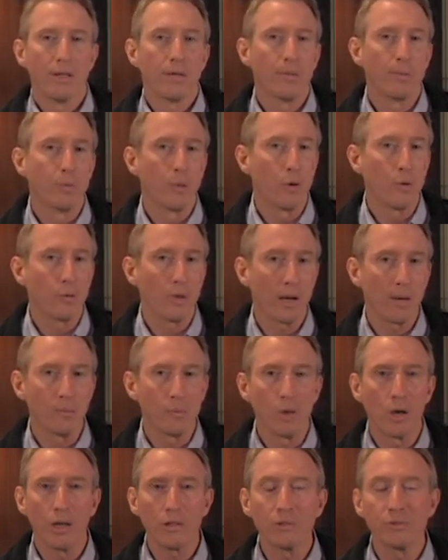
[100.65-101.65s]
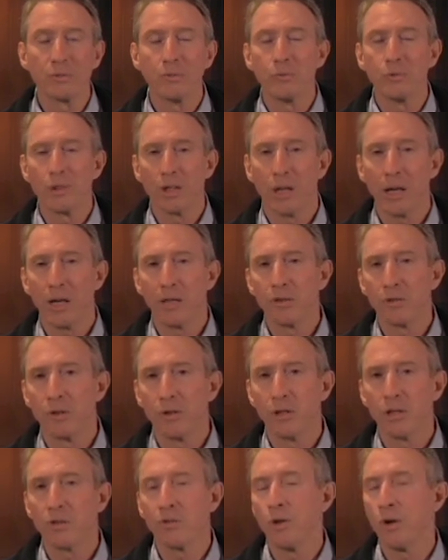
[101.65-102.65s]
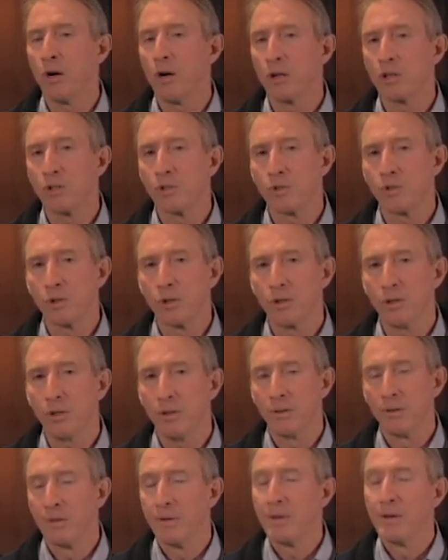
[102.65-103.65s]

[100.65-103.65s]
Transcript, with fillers: The program runs from July 30th to August 3rd.